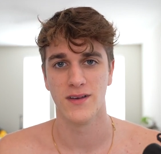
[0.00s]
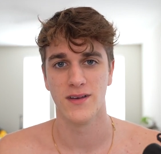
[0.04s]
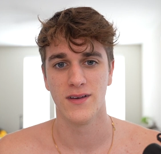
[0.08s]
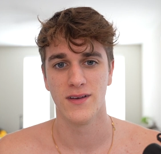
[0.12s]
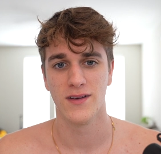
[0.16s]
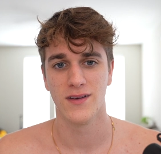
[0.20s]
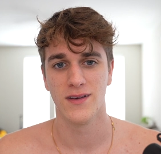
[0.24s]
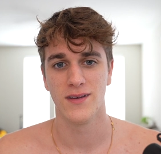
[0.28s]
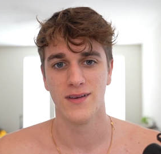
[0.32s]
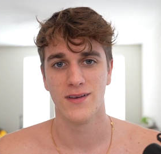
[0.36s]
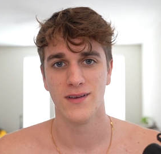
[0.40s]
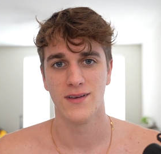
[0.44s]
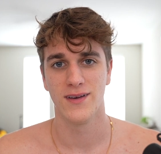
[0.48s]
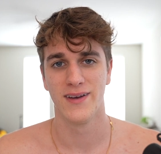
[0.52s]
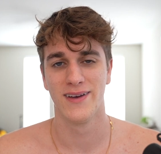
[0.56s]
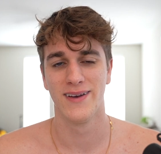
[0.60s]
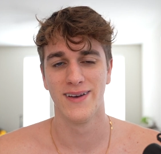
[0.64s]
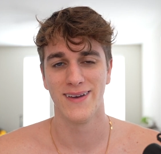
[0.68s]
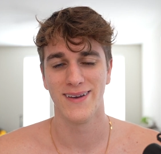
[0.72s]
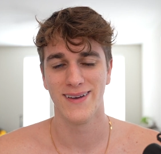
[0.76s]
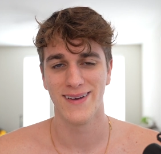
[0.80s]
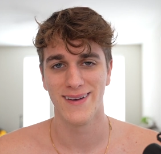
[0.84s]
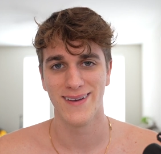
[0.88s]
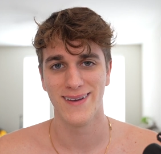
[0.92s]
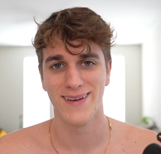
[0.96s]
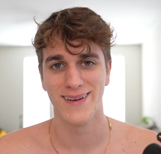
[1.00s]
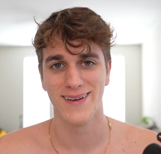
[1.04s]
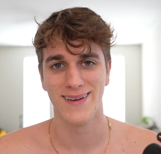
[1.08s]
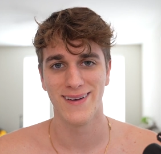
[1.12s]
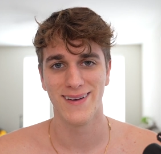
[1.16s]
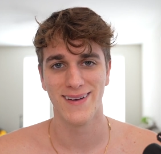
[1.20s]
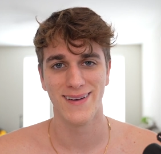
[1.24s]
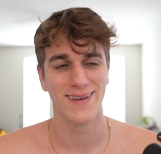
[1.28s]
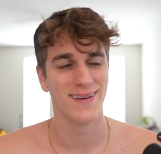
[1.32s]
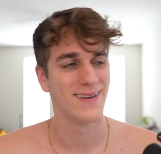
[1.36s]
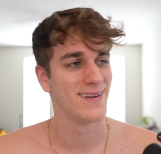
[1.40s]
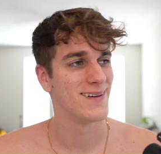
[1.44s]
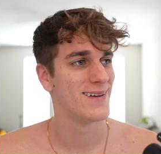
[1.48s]

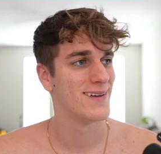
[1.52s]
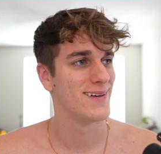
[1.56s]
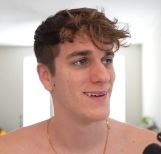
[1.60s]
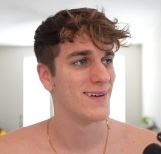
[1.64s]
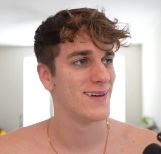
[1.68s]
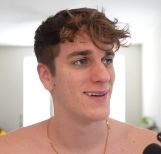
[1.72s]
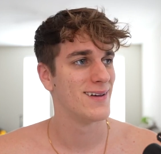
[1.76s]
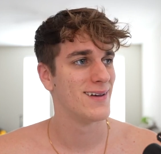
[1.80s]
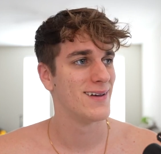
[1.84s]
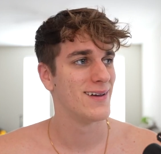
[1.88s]
(no one is talking)